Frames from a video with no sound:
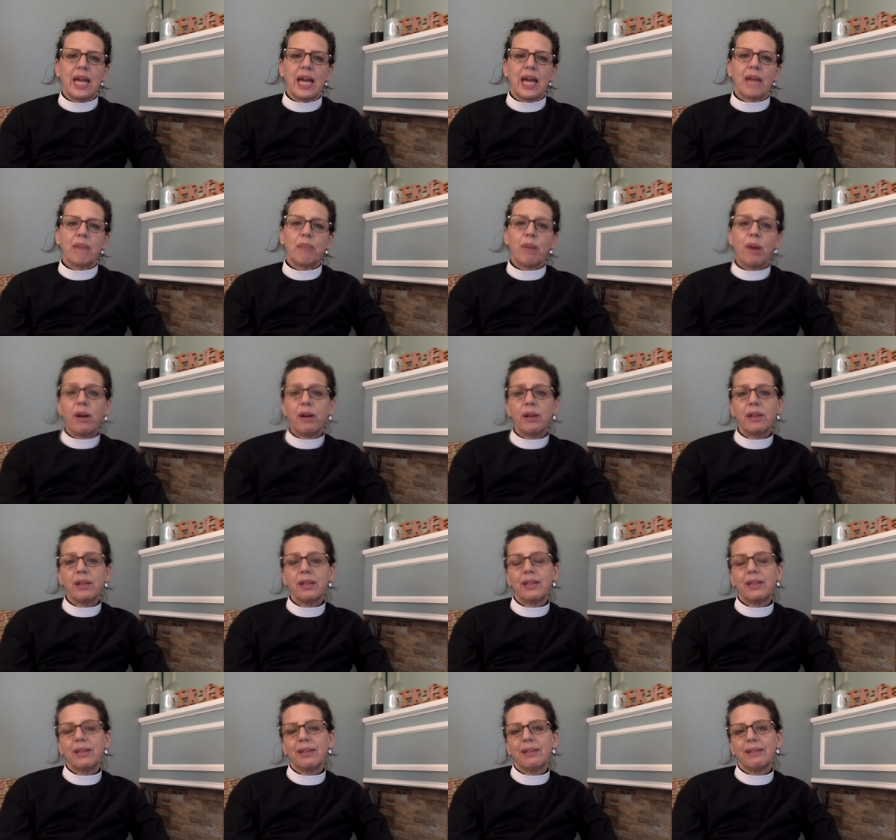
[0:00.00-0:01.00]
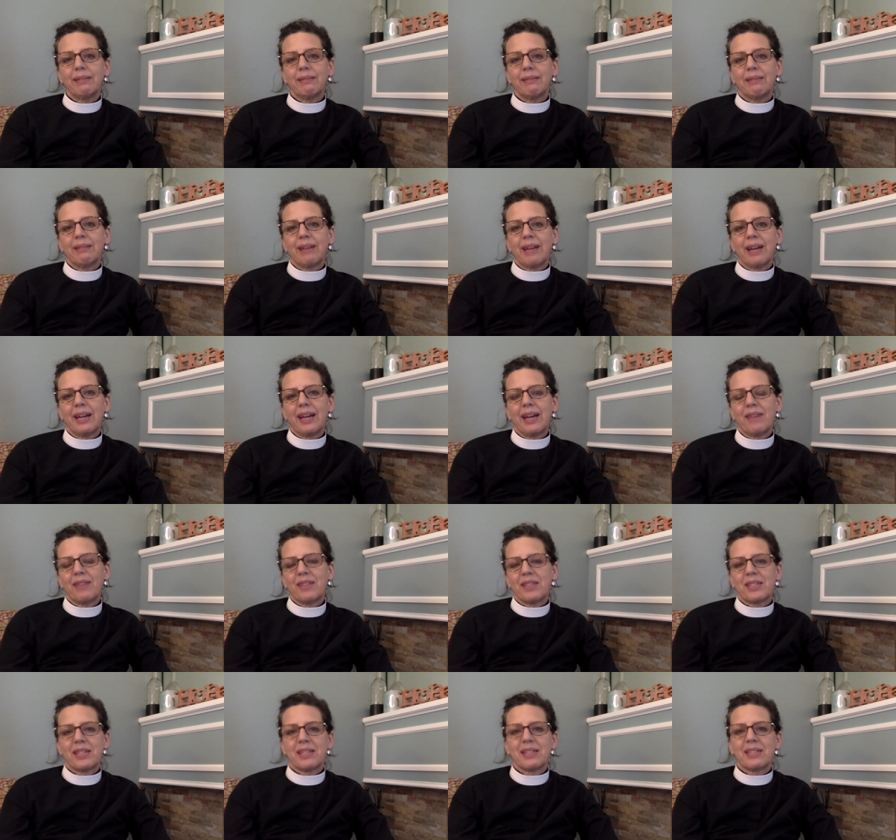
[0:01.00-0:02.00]
and partly, I have
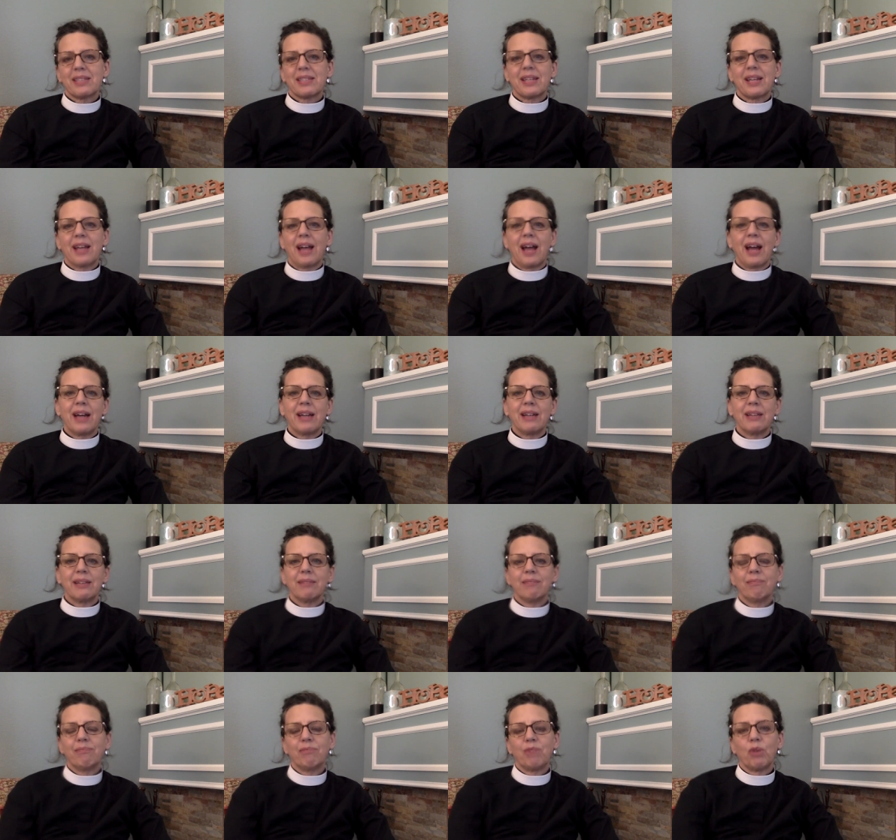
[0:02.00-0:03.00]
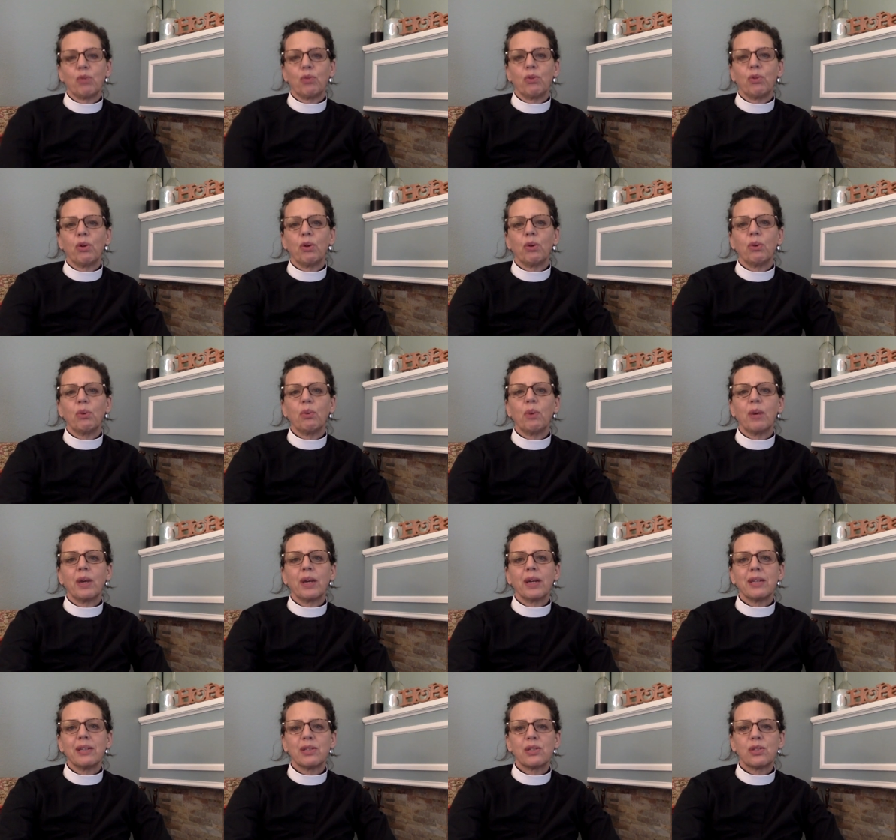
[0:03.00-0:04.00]
the sense that I don't know what
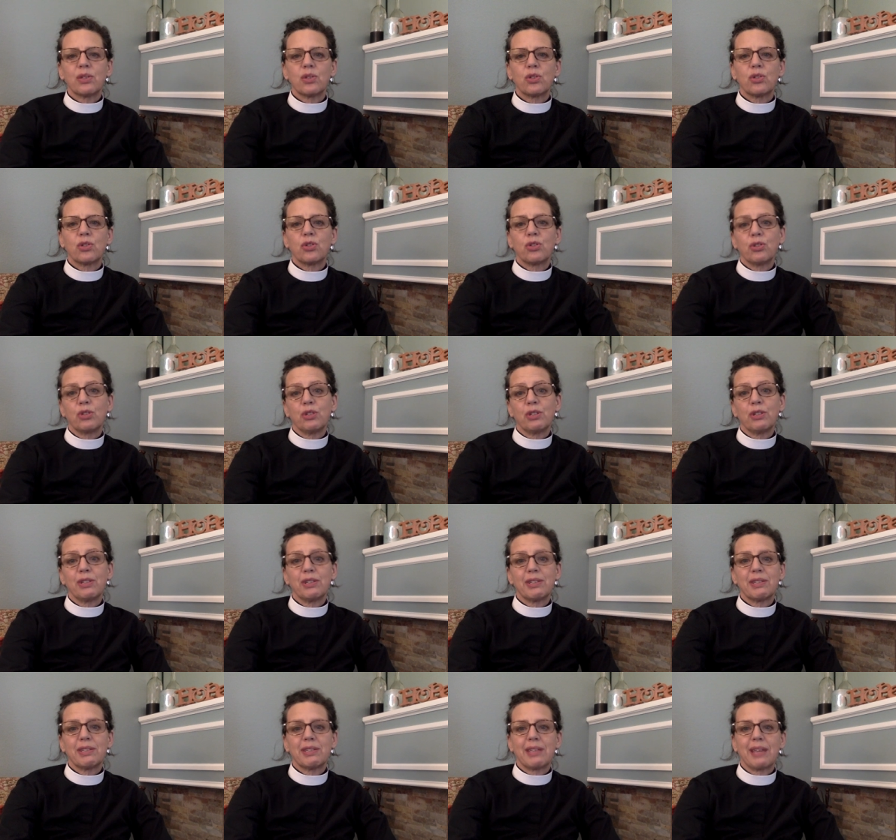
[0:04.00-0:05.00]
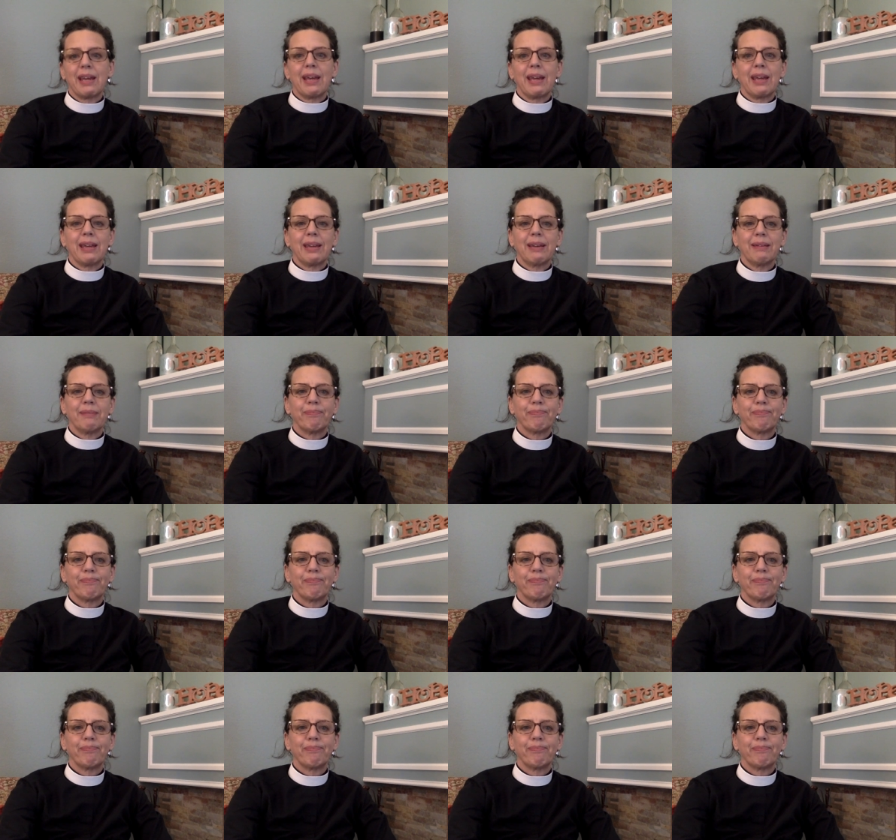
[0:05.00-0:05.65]
I should say.